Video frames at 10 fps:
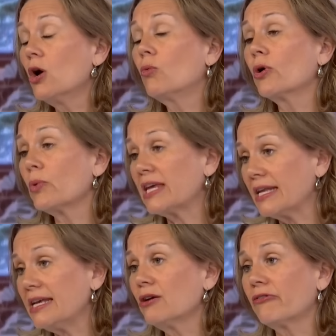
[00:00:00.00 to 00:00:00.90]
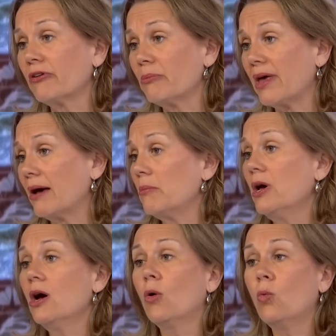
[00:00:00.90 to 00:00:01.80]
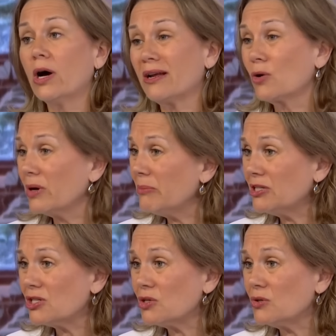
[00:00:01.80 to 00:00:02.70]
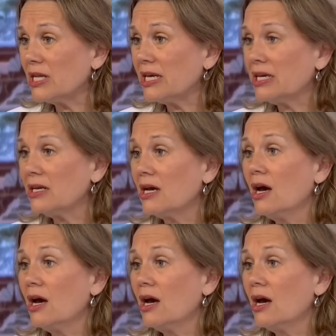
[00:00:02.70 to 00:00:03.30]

where we can hear from them what equipment do you need?